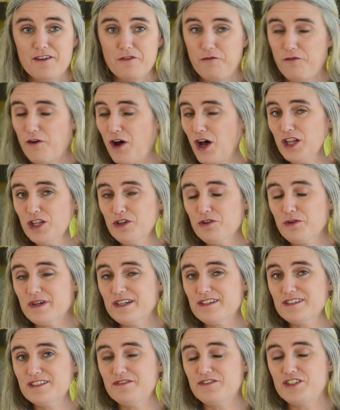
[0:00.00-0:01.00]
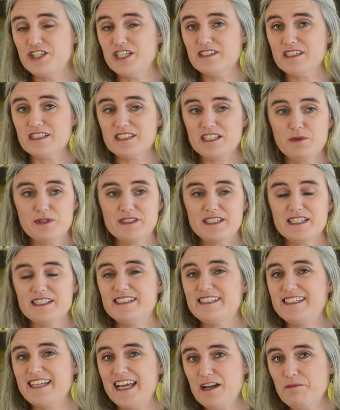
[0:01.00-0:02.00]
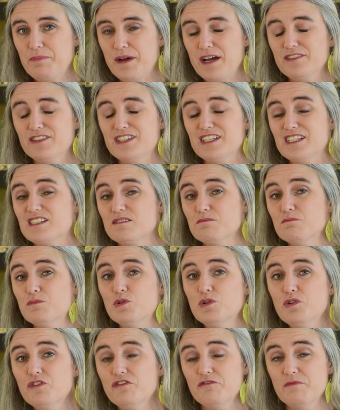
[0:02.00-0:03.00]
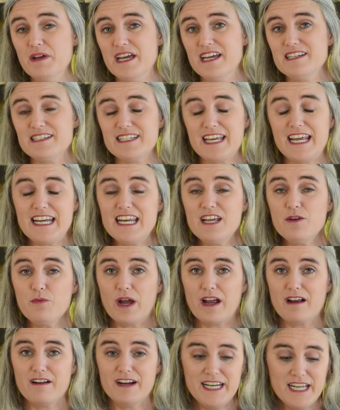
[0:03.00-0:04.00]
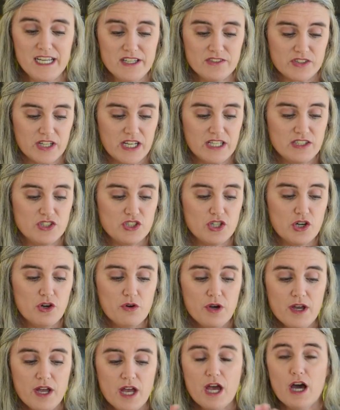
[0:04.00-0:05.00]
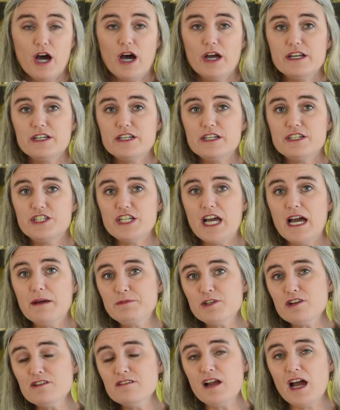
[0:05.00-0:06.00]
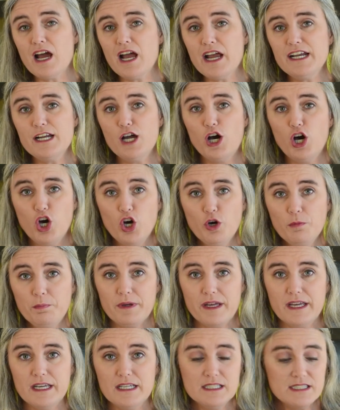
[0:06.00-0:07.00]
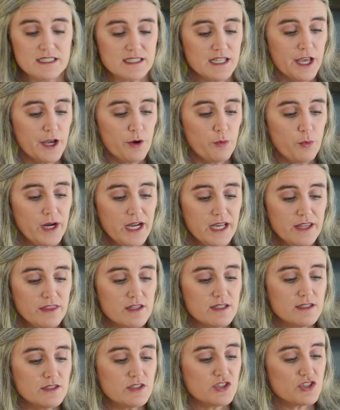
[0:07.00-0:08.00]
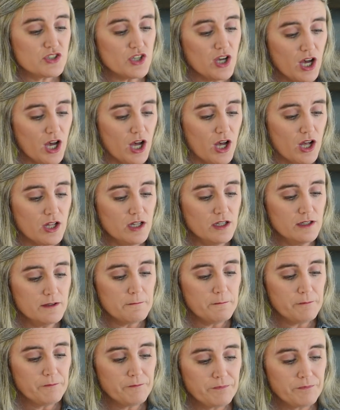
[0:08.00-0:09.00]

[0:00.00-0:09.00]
followers of Jesus. He wants to stamp out this movement anywhere it is. And so chapter 9 opens with Saul